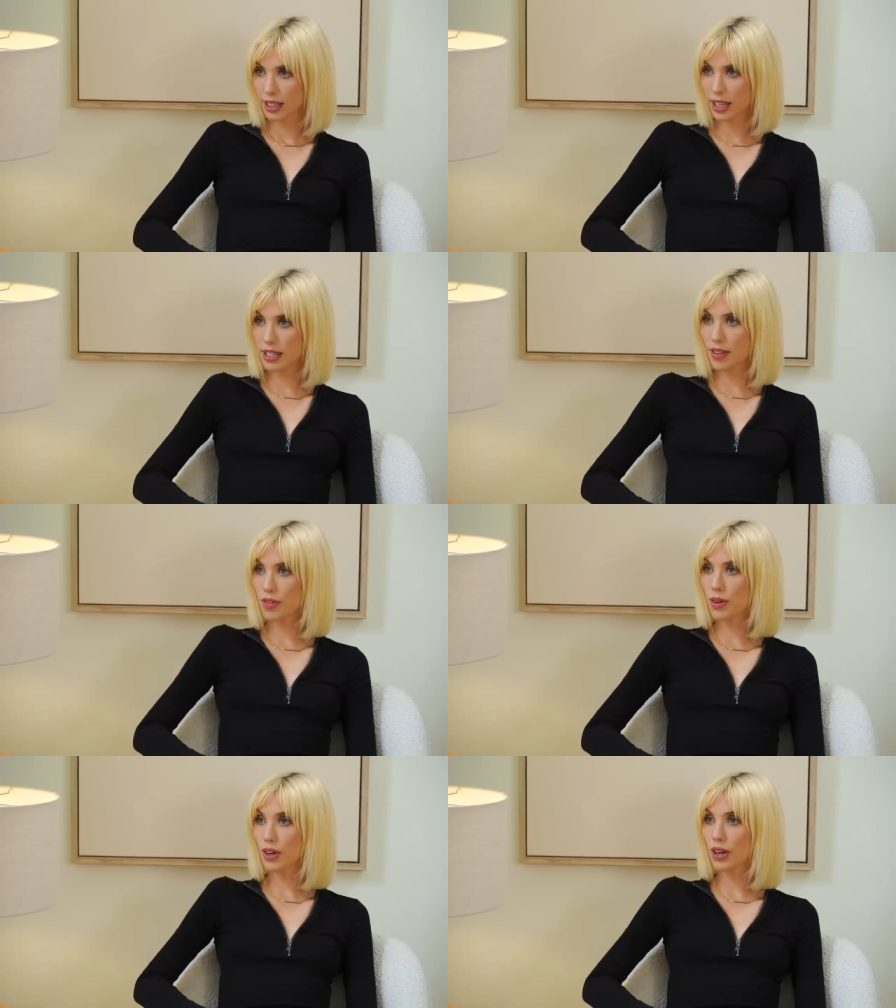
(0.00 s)
Because
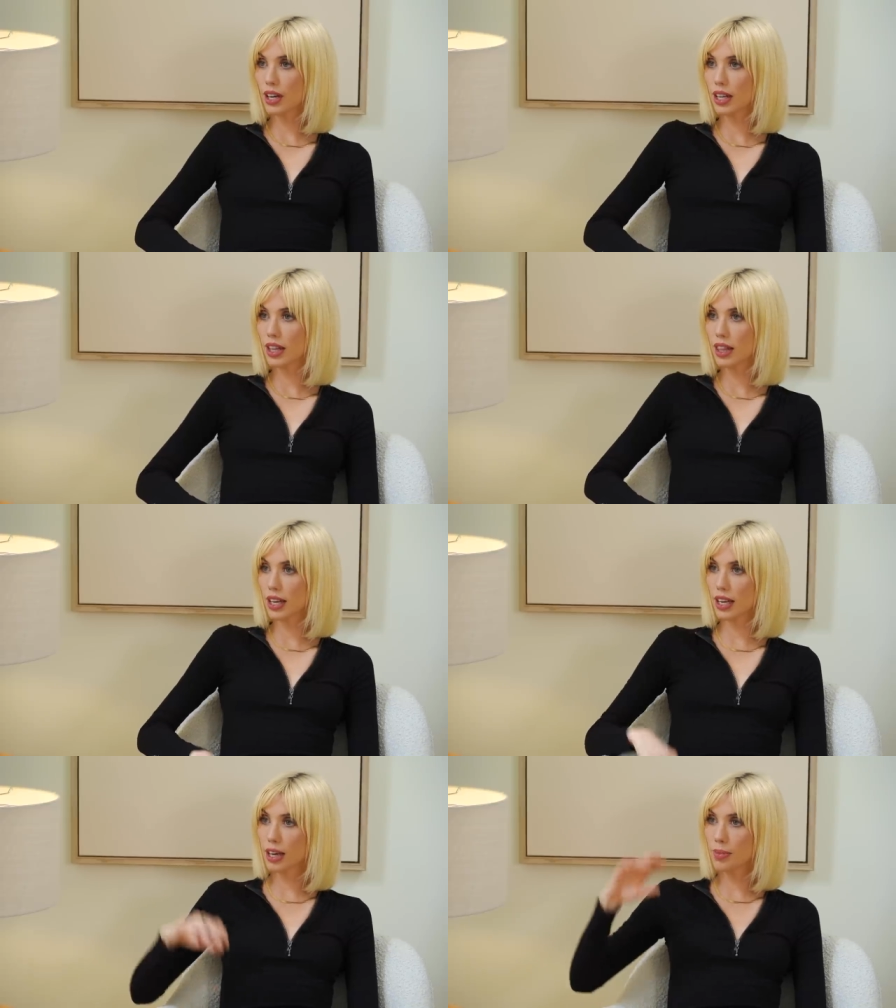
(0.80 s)
if you're
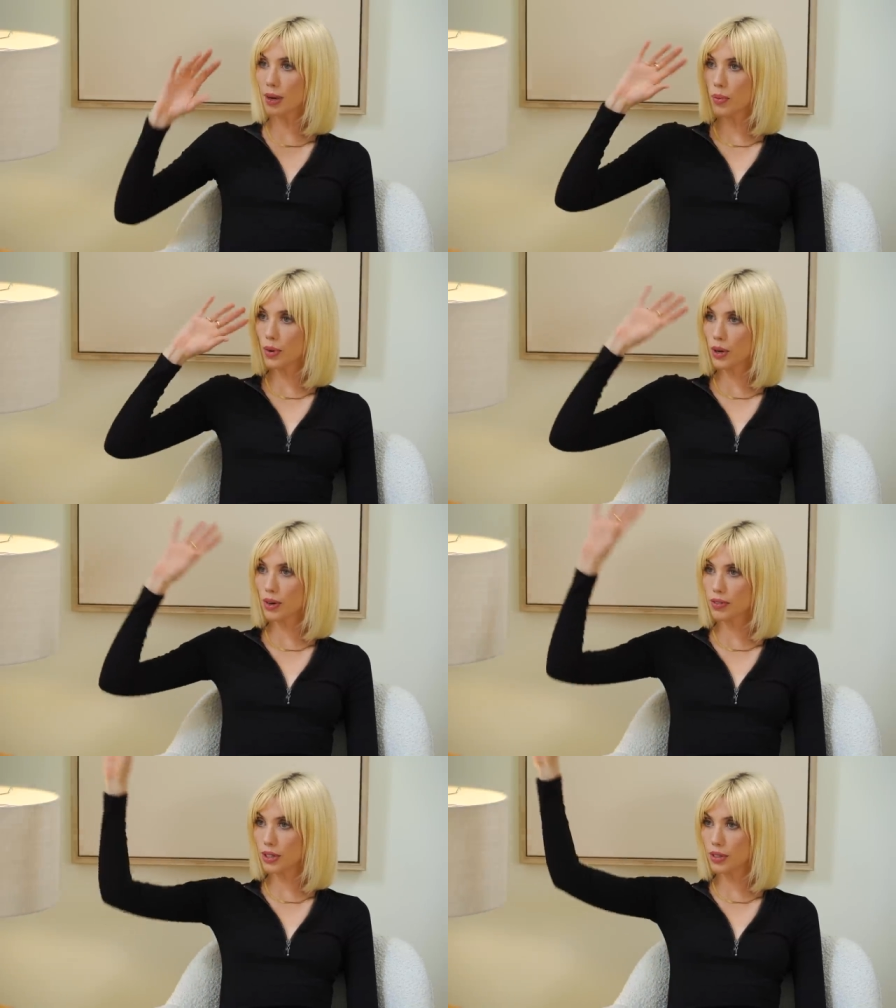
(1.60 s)
thinking about what you
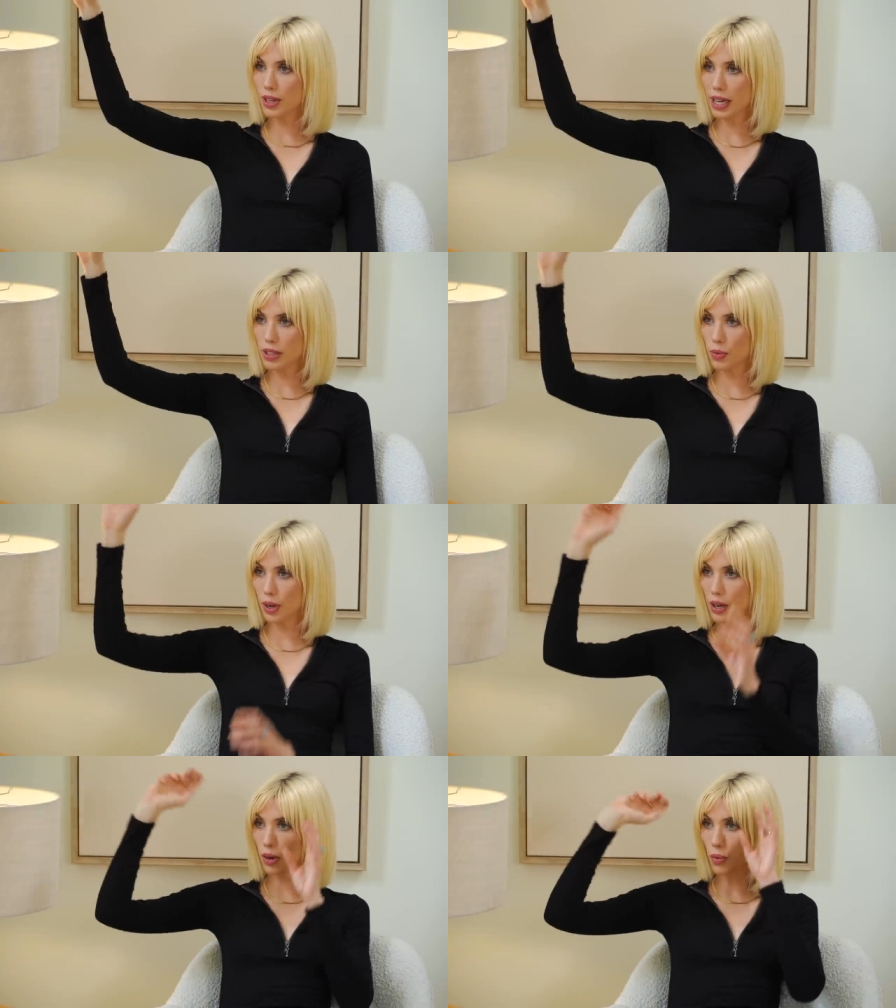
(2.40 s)
have to do next
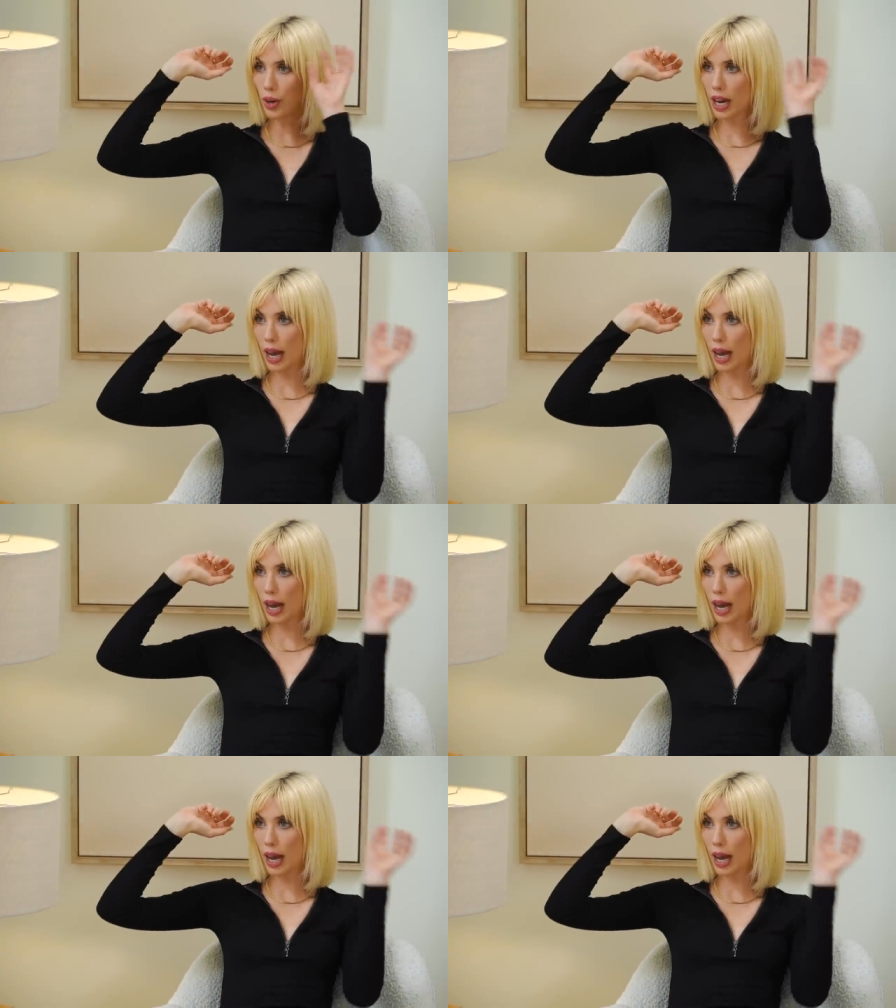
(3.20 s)
week or what